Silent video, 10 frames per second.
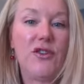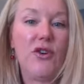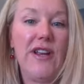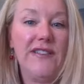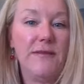
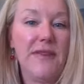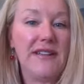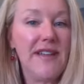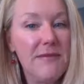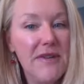create some
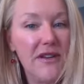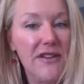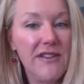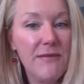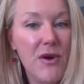excitement
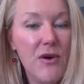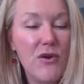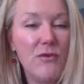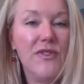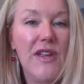on some
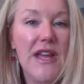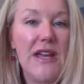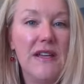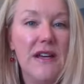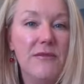homes,
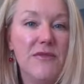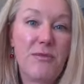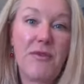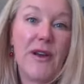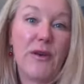and just
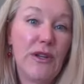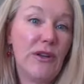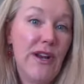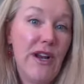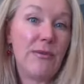provide a really
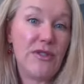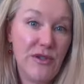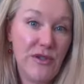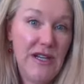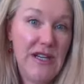great
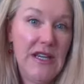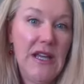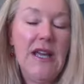opportunity.